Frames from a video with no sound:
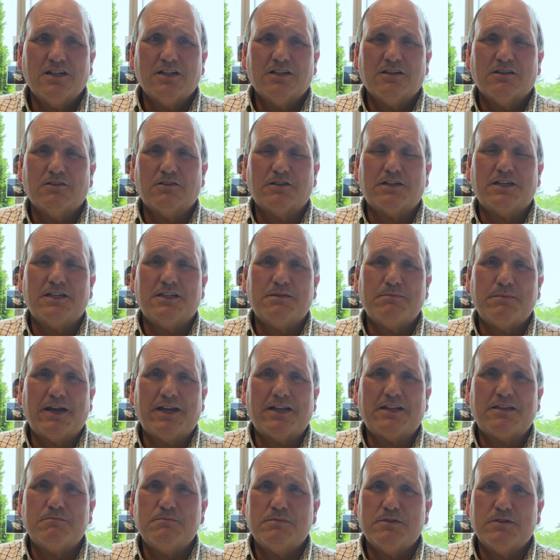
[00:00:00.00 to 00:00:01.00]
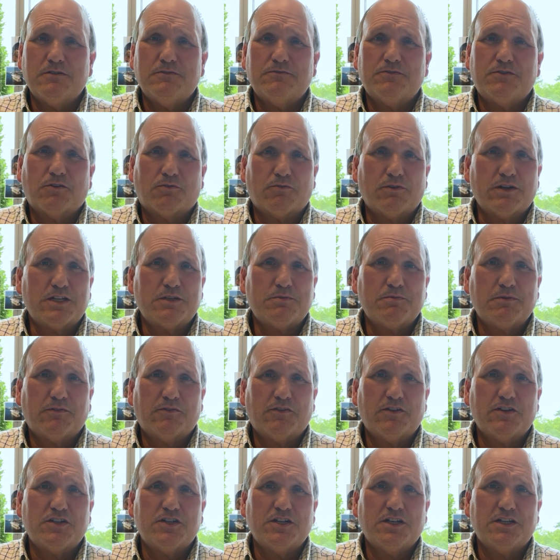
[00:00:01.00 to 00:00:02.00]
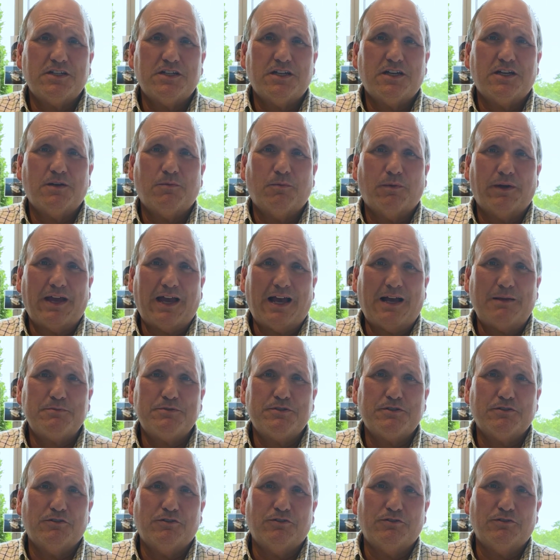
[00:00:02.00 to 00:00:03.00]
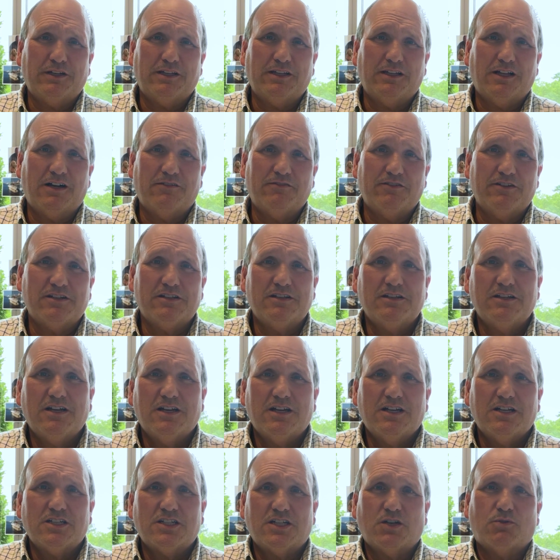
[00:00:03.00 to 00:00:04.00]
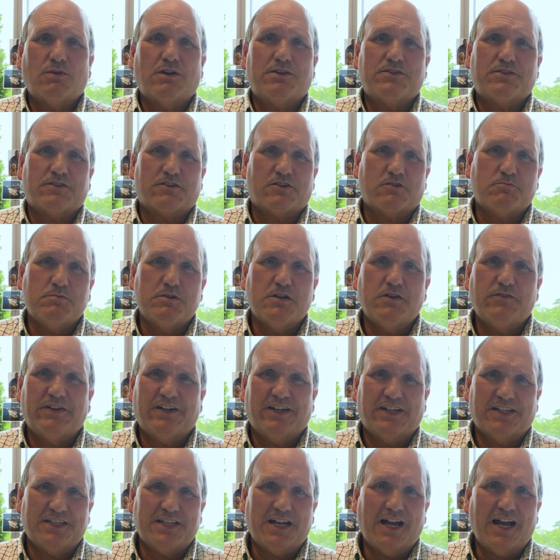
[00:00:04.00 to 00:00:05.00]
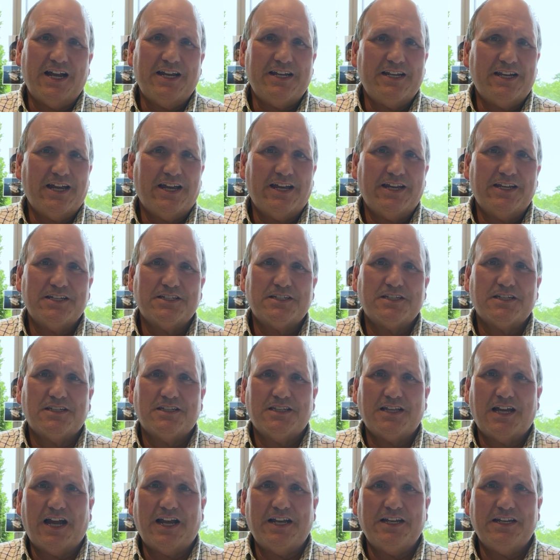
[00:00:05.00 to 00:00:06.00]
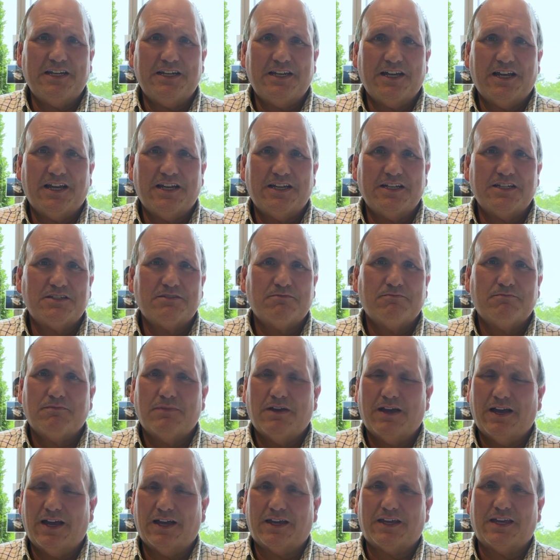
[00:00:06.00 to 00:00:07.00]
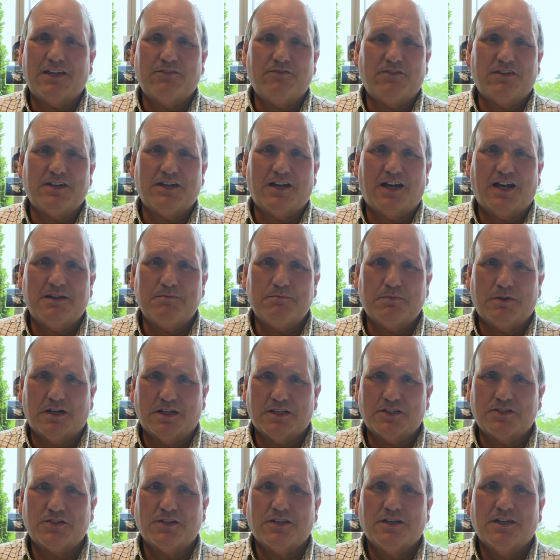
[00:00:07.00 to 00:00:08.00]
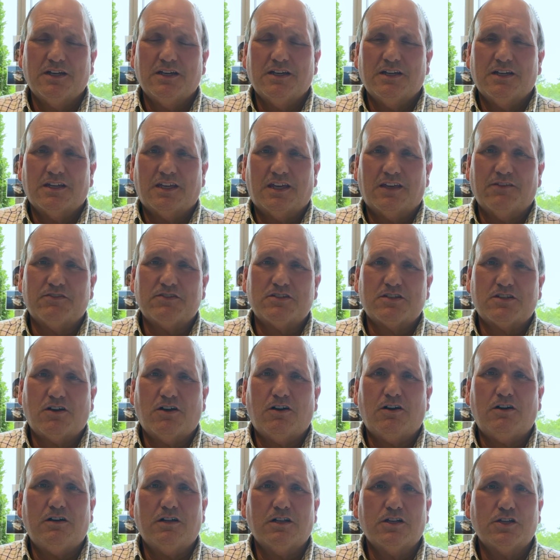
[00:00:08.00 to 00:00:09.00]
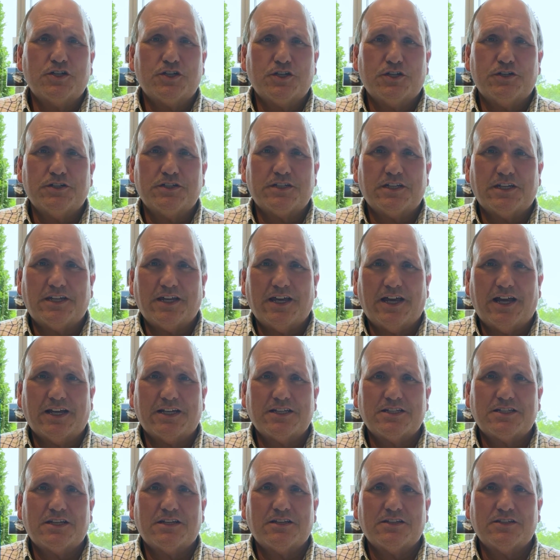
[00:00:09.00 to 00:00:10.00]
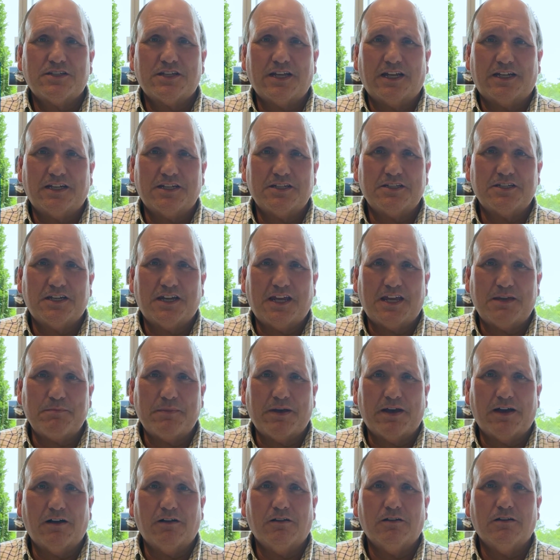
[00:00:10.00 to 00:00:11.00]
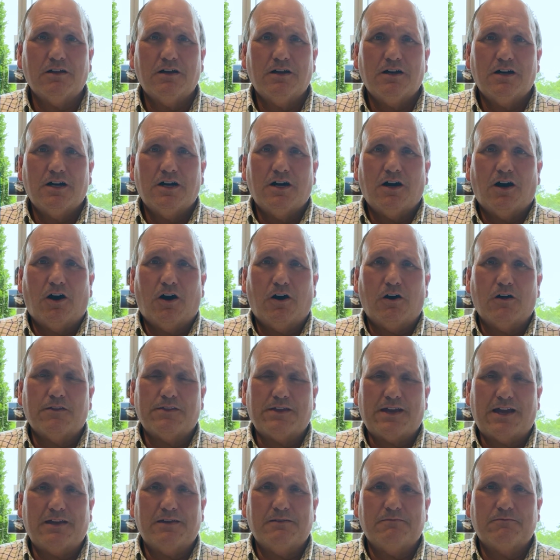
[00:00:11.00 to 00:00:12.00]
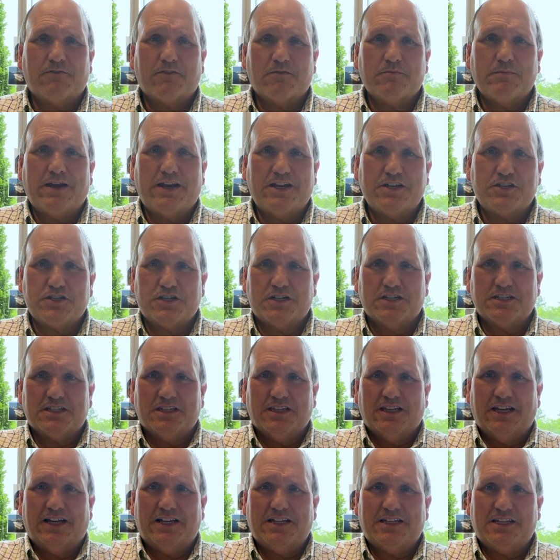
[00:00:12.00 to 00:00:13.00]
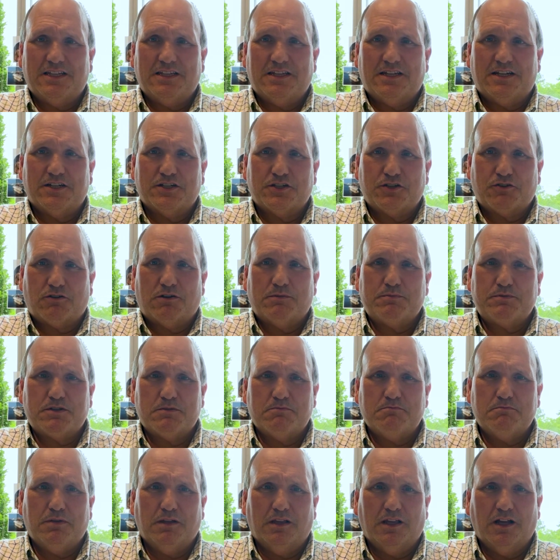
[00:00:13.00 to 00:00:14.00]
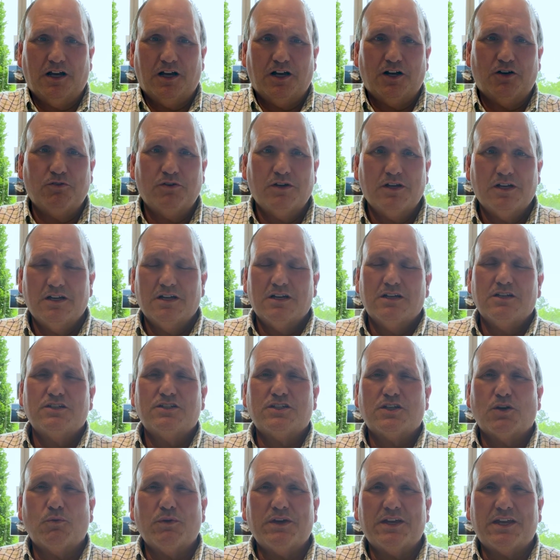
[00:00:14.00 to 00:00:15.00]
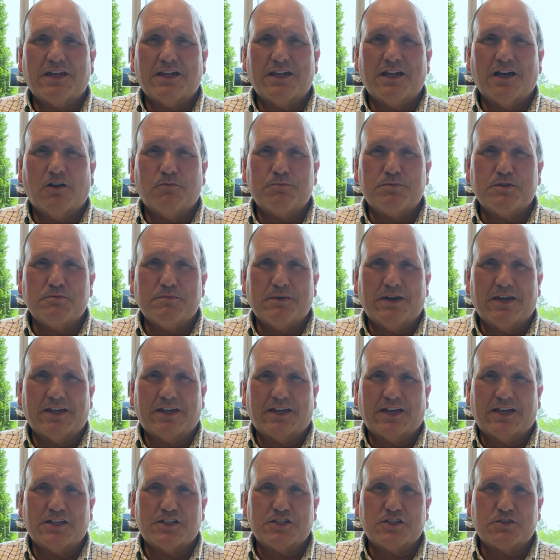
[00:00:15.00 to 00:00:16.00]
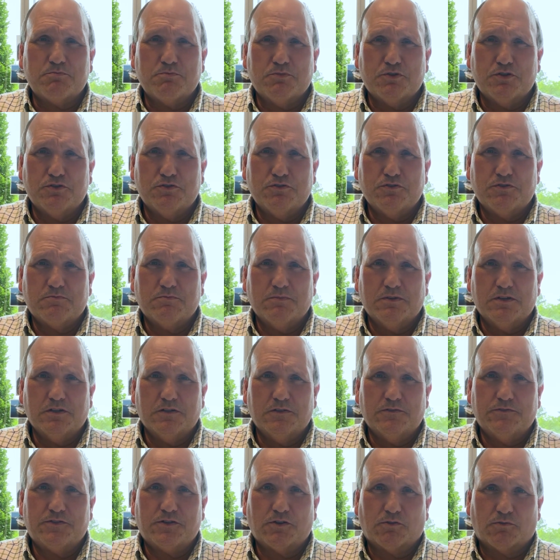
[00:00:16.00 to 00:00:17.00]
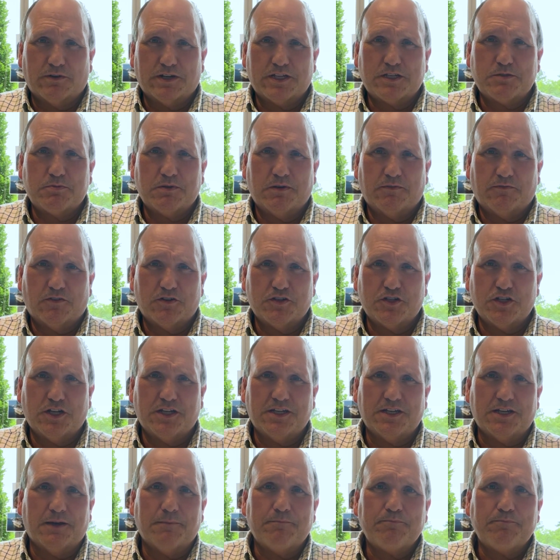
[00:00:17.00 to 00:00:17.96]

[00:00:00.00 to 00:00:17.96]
looking to make the move to Richmond, Virginia, and we absolutely love it. So whether you're moving in 9 days, 90 days, heck, even 9 months, give us a call, shoot us a text, send us an email. All that information is linked in the description below so we can help you make a smooth move to Richmond, Virginia.